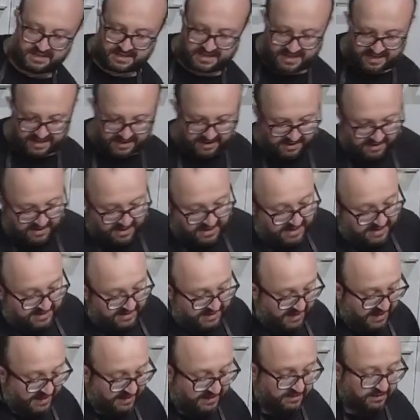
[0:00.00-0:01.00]
day. And
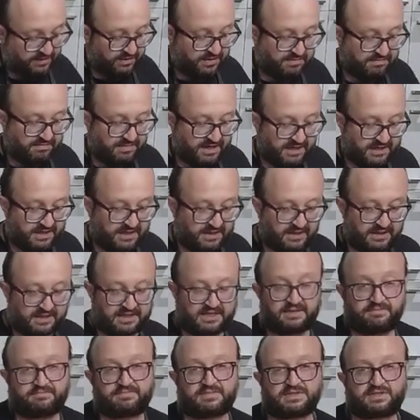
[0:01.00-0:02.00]
then you immediately
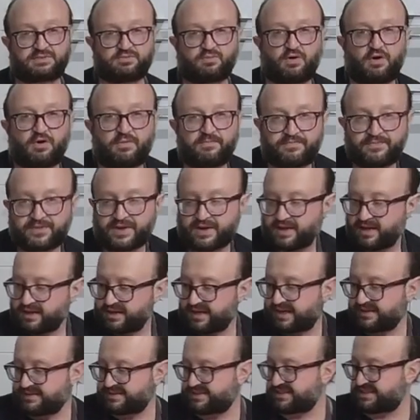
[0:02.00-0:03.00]
keep this warm.
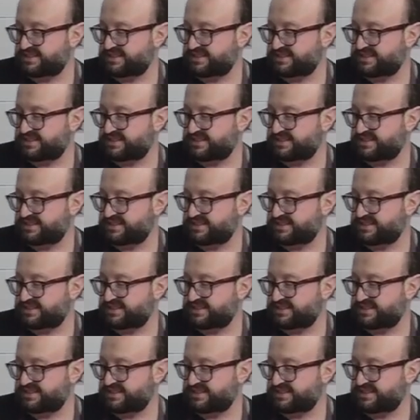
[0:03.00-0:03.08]
Now, this